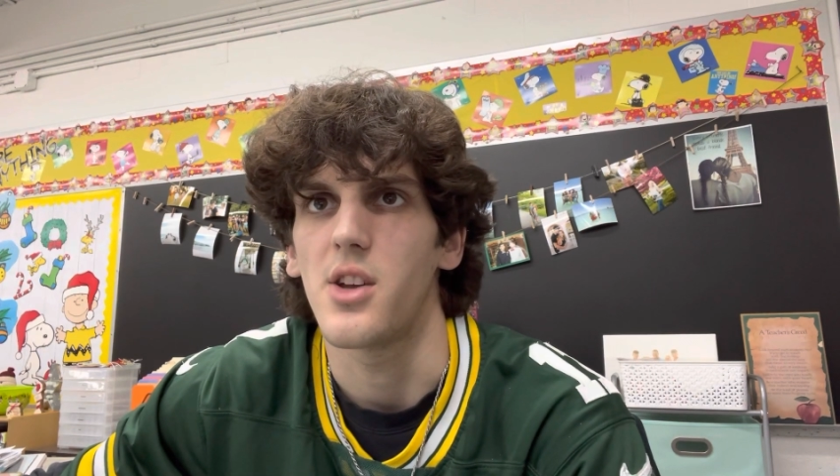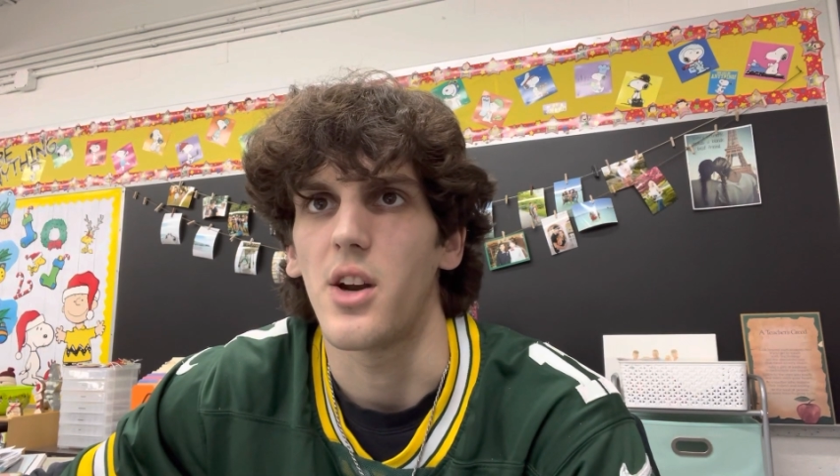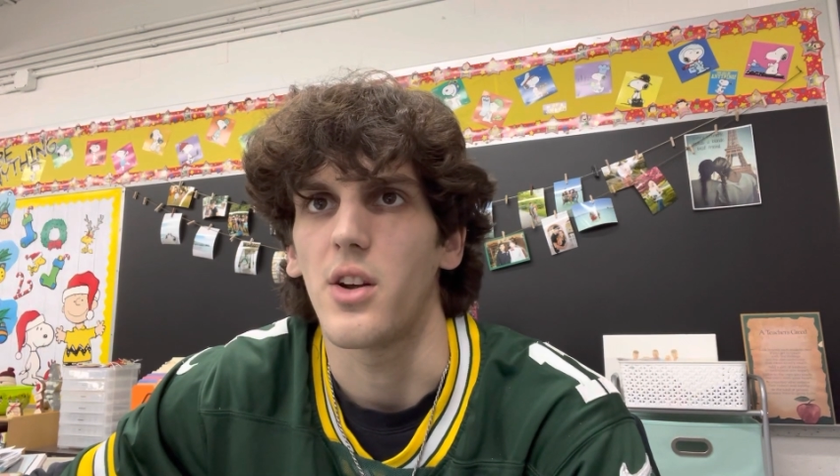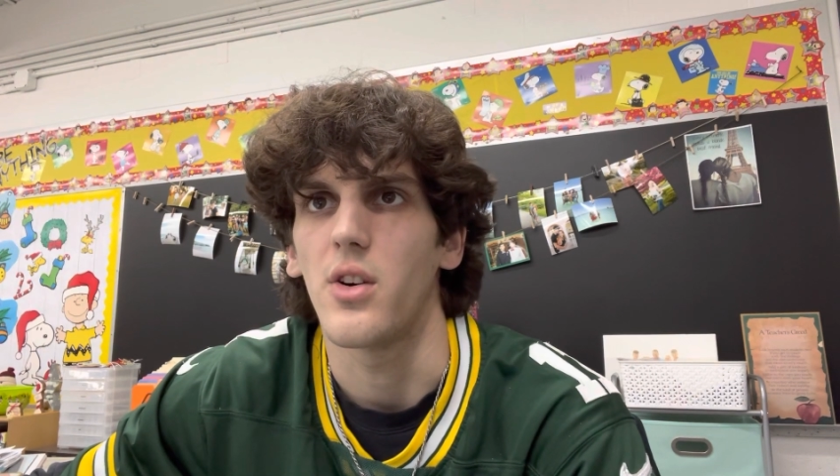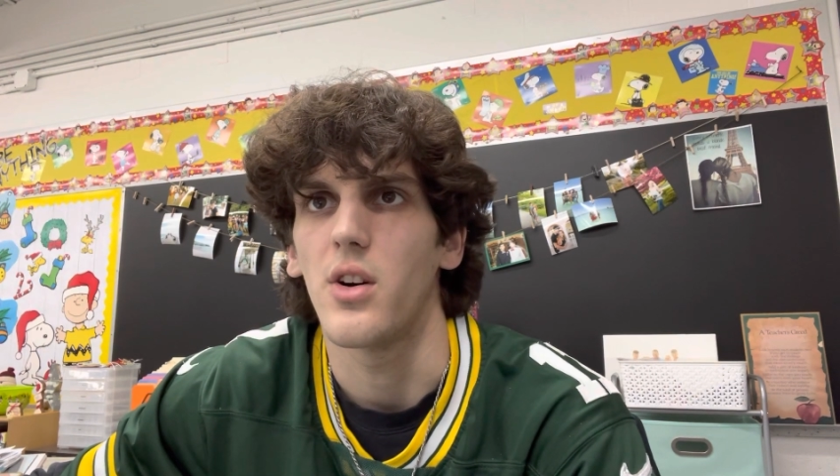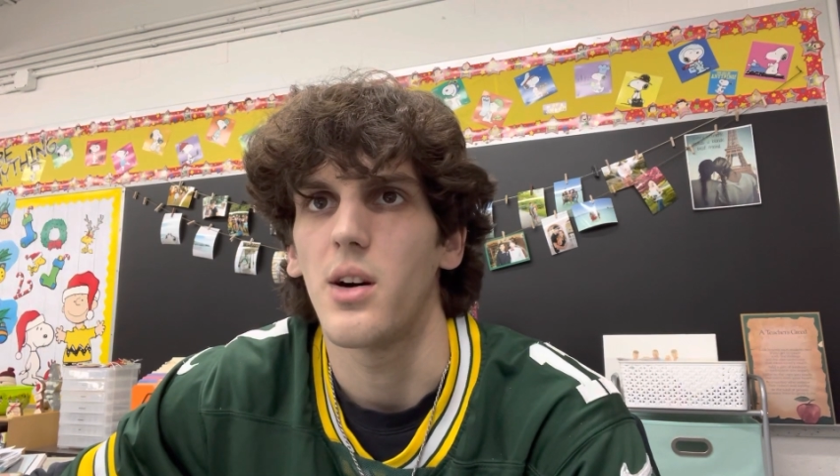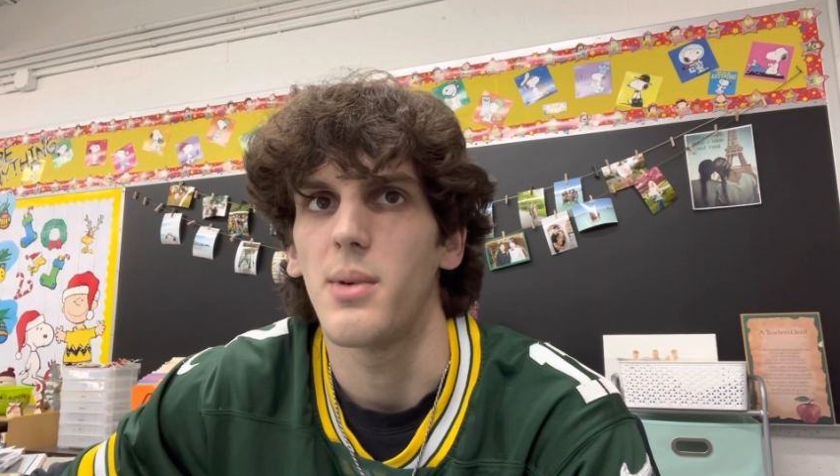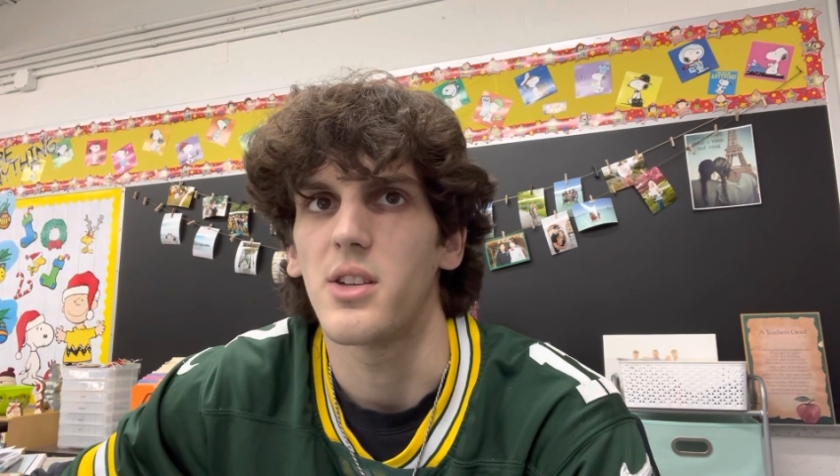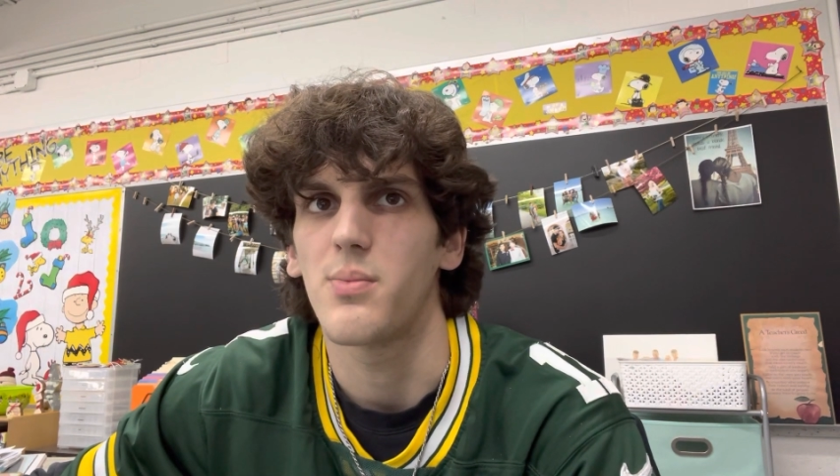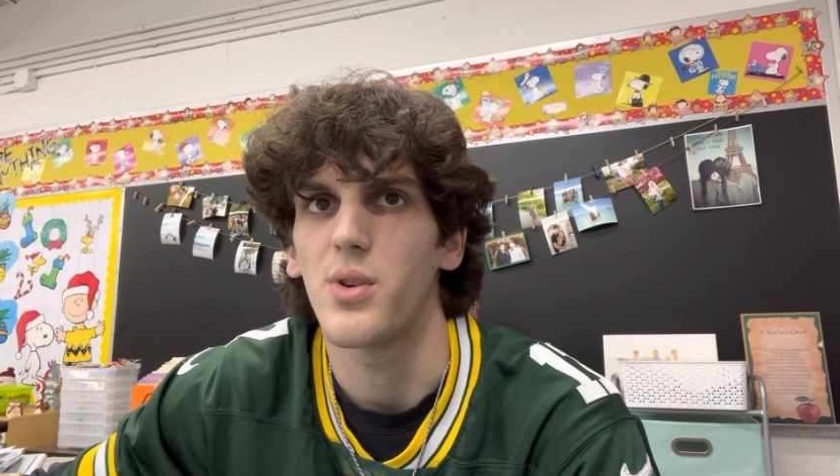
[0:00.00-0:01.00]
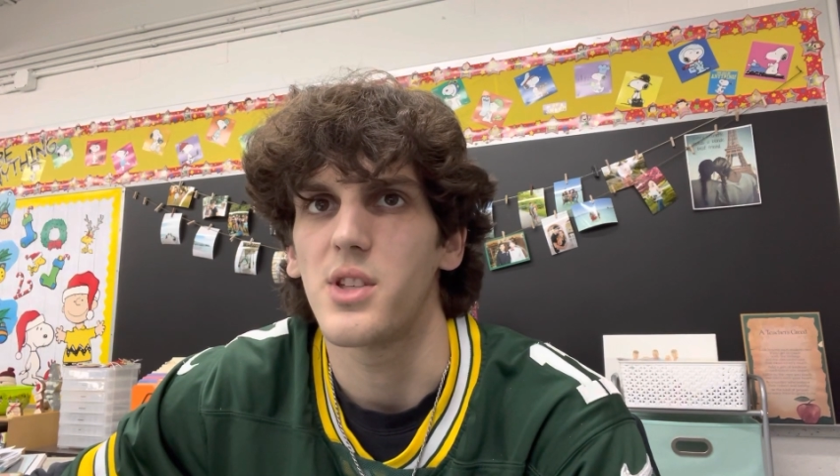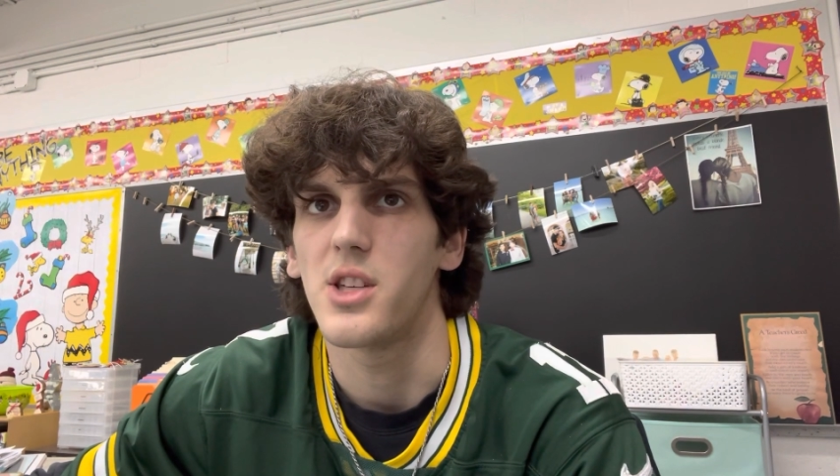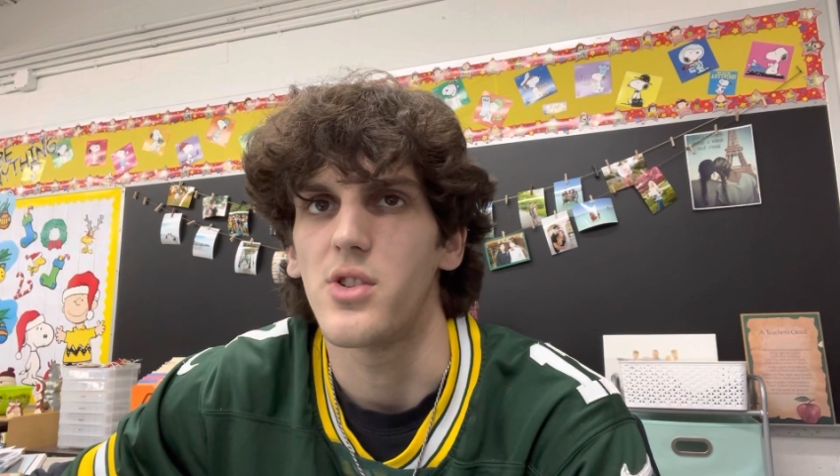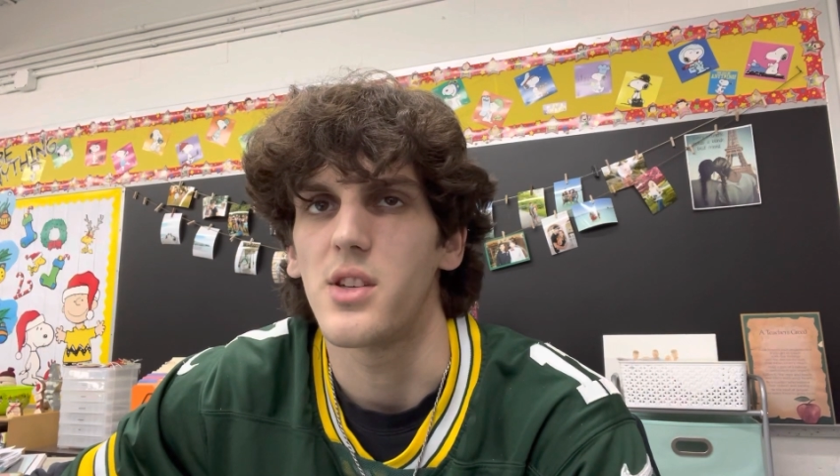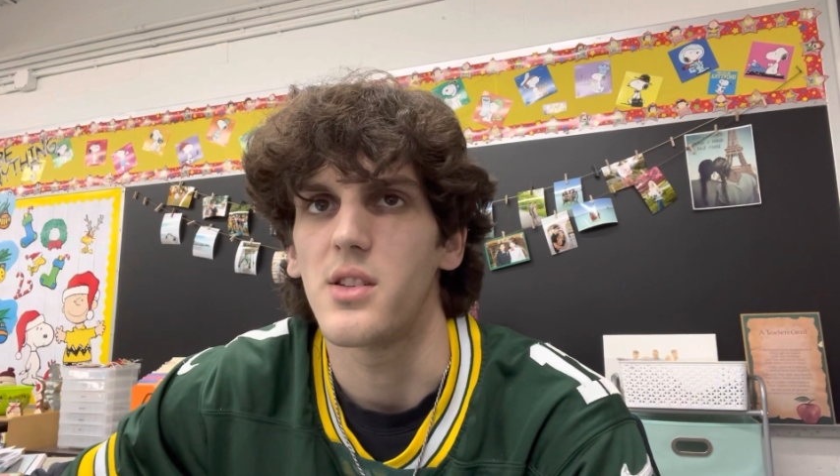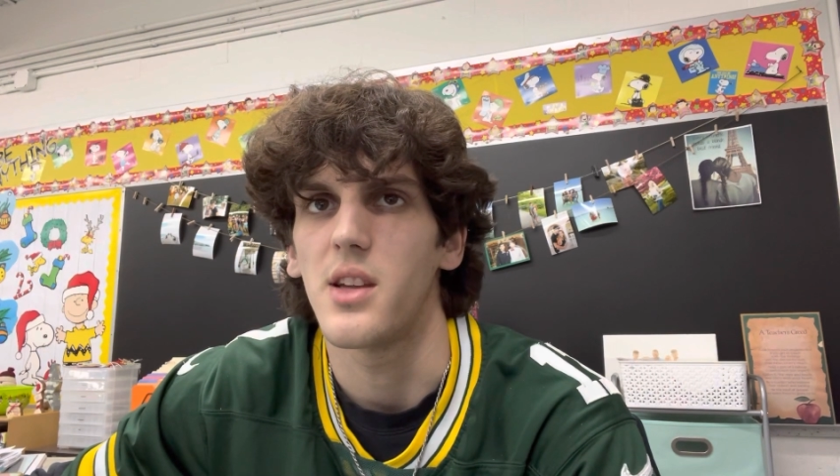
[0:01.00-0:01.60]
article about sports injuries